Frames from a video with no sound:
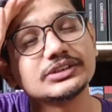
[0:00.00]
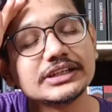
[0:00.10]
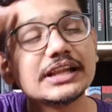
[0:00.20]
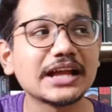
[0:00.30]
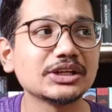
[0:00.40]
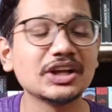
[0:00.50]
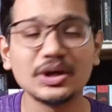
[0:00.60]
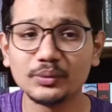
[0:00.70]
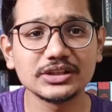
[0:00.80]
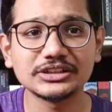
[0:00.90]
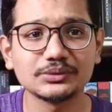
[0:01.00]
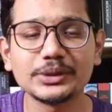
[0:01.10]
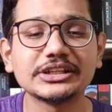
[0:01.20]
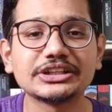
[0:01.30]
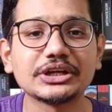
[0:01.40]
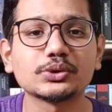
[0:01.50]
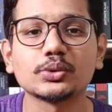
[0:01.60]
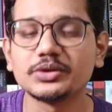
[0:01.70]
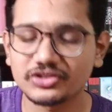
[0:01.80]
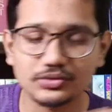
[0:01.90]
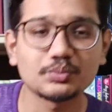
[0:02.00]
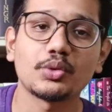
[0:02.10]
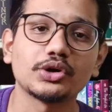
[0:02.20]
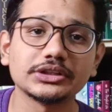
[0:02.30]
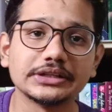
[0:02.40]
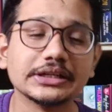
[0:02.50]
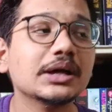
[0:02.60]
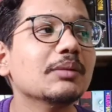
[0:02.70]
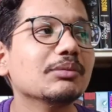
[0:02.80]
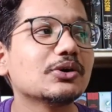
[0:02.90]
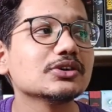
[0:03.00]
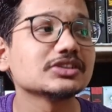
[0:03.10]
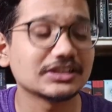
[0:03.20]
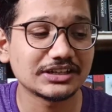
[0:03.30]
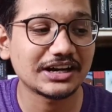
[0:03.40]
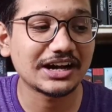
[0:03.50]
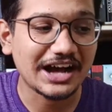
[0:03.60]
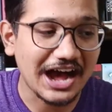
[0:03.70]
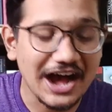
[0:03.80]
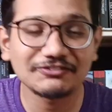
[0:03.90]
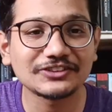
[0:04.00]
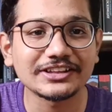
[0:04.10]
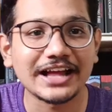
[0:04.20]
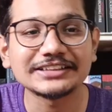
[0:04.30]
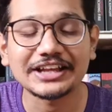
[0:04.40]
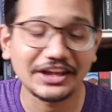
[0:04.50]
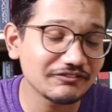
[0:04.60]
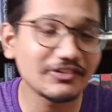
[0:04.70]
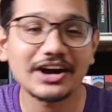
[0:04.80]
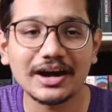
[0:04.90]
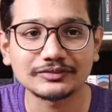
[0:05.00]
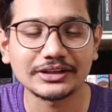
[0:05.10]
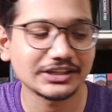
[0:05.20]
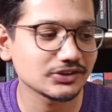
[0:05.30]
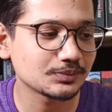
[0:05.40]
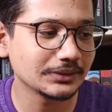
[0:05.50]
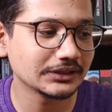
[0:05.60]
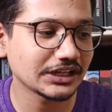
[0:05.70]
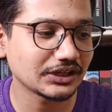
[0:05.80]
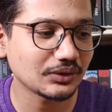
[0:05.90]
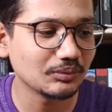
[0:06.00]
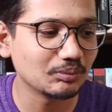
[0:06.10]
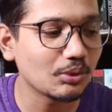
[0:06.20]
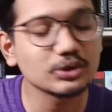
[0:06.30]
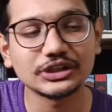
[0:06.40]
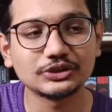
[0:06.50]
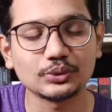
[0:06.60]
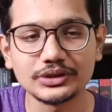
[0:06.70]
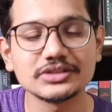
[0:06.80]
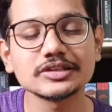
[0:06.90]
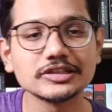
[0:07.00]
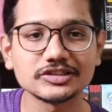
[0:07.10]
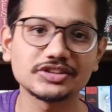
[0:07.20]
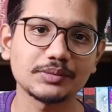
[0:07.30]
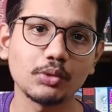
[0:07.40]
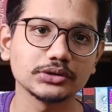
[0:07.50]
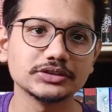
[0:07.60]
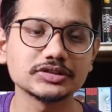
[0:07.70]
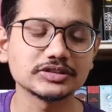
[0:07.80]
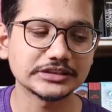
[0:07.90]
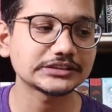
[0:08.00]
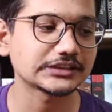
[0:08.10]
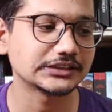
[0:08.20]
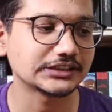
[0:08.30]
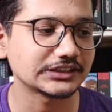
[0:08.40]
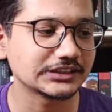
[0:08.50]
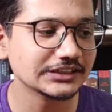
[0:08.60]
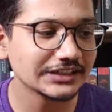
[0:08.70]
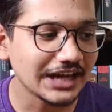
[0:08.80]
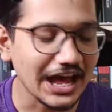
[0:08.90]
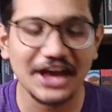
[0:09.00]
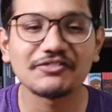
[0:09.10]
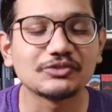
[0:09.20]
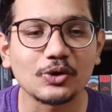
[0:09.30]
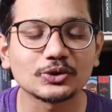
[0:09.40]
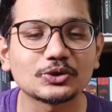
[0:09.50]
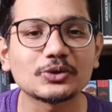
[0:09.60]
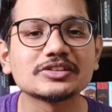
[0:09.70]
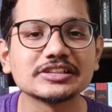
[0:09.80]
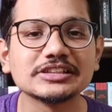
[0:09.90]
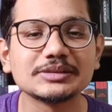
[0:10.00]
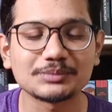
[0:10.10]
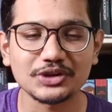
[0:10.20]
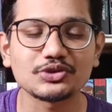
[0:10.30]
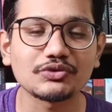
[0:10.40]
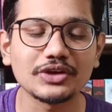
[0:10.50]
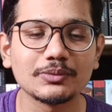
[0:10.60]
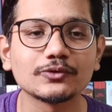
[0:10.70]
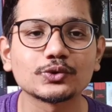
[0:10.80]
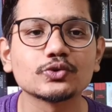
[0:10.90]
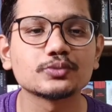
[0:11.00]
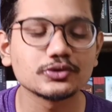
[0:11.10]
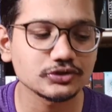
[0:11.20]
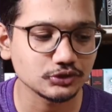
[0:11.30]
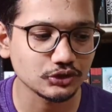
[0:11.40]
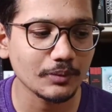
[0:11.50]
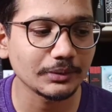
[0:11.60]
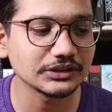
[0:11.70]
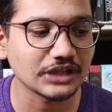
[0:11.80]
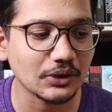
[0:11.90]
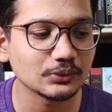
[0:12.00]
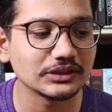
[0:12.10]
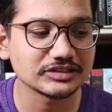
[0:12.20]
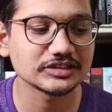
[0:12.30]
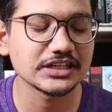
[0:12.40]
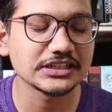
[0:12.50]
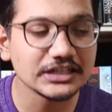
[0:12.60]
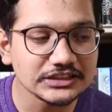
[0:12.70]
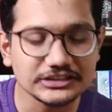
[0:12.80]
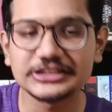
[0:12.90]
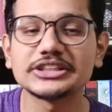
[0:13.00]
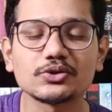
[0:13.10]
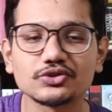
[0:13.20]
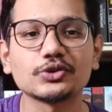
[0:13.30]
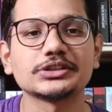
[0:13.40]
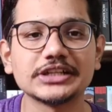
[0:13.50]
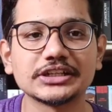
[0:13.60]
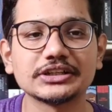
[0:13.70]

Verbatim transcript: deal, and we didn't we didn't think at all. We just bought it then, because uh, after that, ever after that, it's been like more than two years since I bought this set. Uh, I have not at all seen the price of Game of Thrones books dropping down less than three thousand or three